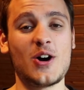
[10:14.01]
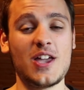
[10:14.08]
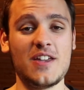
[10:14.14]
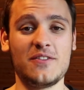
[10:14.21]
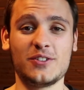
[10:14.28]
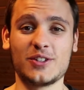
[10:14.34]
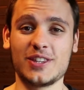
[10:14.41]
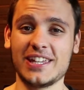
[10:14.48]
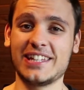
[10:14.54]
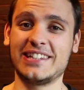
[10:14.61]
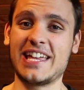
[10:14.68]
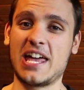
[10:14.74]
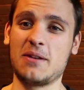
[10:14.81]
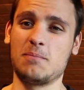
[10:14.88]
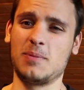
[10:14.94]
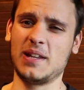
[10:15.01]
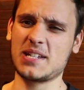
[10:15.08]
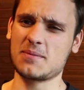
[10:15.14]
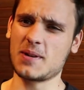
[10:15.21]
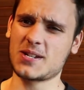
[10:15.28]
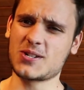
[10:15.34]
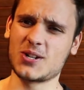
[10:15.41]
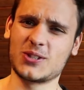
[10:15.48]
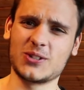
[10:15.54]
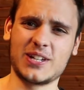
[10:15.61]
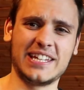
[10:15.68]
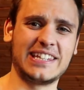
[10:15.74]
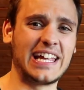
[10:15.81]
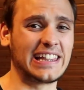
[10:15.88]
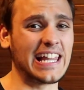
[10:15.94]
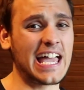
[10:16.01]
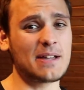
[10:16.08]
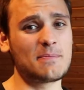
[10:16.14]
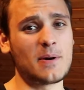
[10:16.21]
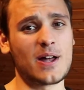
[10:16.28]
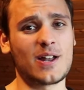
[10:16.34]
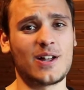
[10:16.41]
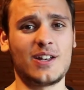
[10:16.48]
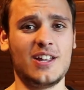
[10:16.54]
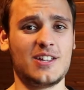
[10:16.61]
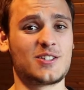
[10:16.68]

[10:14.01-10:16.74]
If you did, then please make sure to hit that like button,